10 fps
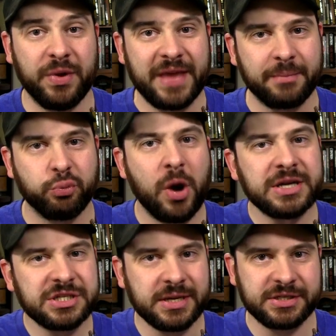when that
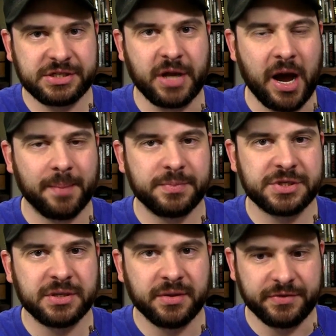process
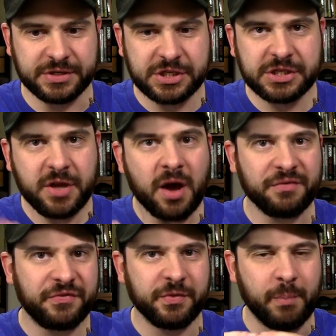stops, the
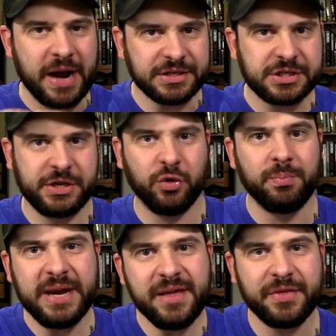stuff might still
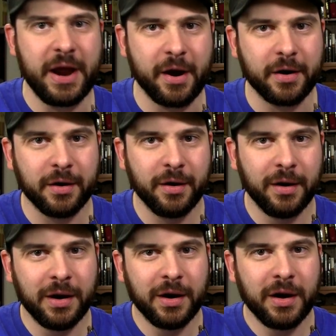be there,
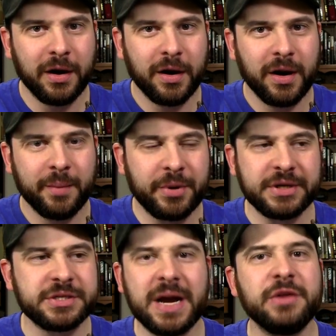
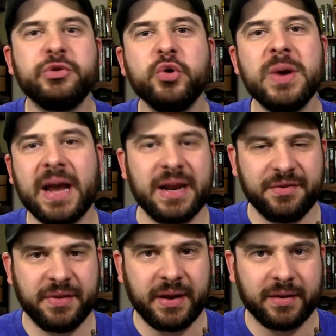but it's not doing
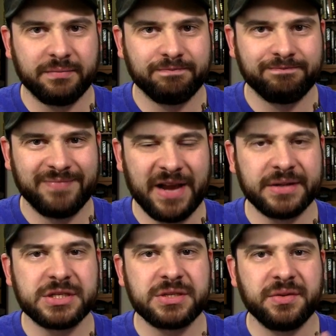anything.
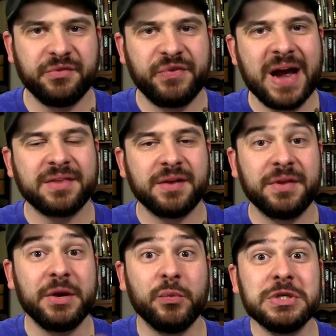And it's the fact
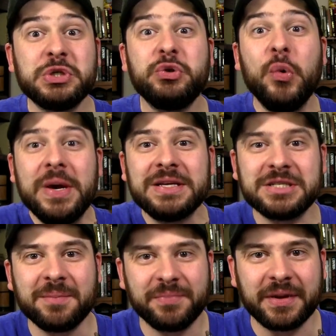that it was doing
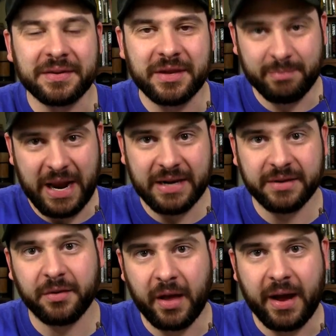something that made
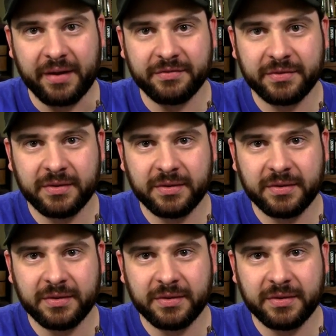it alive.